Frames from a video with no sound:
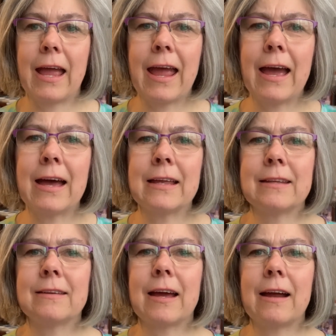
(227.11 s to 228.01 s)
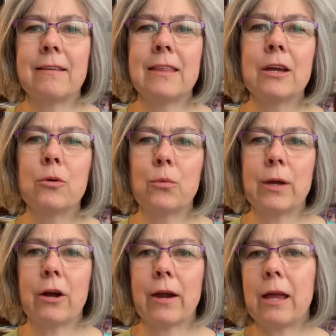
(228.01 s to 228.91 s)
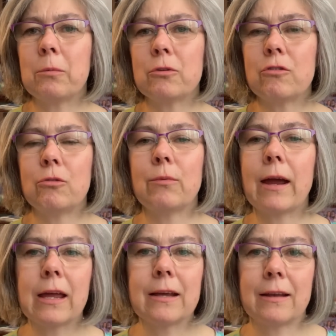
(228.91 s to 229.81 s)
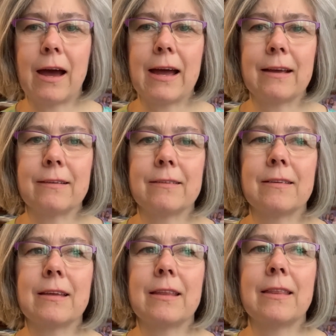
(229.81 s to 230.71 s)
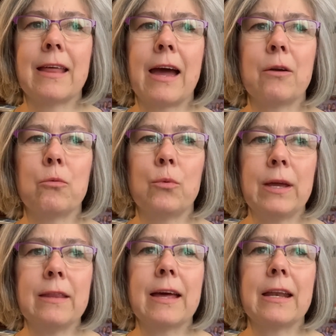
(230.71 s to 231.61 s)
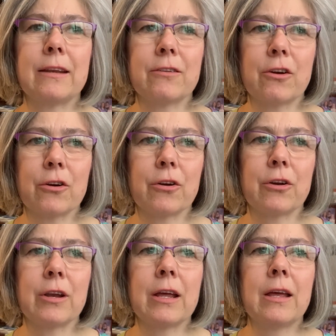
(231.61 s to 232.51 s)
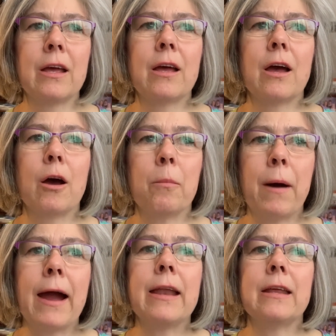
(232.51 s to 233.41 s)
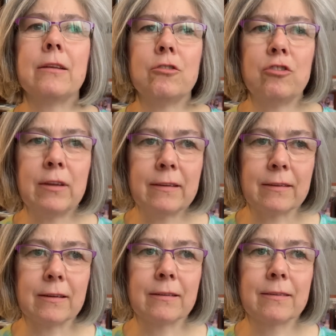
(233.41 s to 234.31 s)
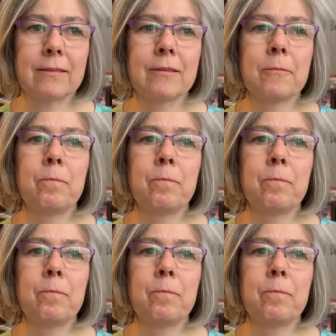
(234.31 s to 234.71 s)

And I think we are able to recognize that we then in turn abide in Jesus